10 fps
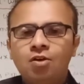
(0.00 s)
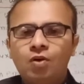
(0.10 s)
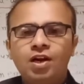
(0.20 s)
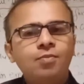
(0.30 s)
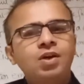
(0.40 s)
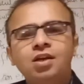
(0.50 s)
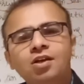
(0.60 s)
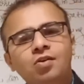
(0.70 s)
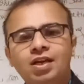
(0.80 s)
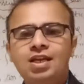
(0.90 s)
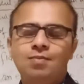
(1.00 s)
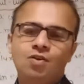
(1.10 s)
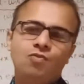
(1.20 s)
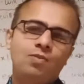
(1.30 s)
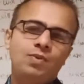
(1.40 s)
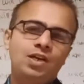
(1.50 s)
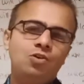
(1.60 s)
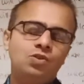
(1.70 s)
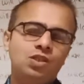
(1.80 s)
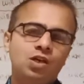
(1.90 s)
what happened? Your EMF will be
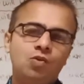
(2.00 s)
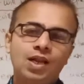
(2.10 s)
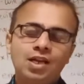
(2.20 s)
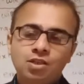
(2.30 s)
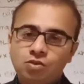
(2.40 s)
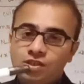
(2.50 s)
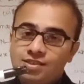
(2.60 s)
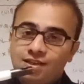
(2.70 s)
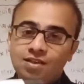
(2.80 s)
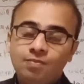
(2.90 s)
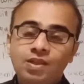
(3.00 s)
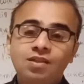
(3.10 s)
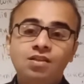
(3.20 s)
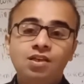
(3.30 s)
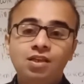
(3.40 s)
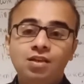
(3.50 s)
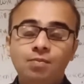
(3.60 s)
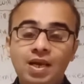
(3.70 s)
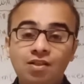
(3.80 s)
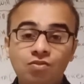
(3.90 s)
induced in the coil. So these are the main
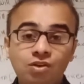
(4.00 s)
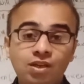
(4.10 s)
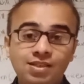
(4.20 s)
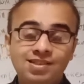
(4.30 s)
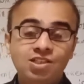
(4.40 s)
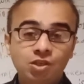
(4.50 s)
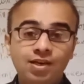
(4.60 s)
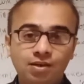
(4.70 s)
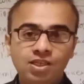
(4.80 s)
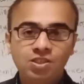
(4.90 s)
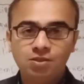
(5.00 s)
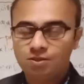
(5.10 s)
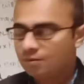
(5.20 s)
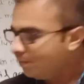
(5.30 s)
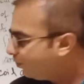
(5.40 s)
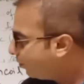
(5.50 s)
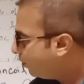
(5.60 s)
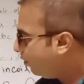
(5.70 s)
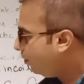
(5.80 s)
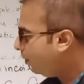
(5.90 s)
three essential conditions.
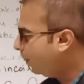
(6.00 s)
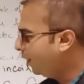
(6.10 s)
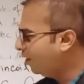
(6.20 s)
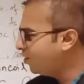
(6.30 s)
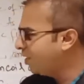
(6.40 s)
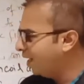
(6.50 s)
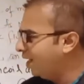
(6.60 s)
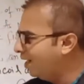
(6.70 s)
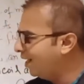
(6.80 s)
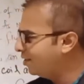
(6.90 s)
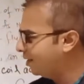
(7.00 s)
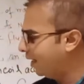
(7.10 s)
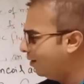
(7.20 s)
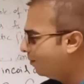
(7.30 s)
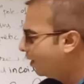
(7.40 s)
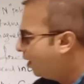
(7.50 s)
Now second law is that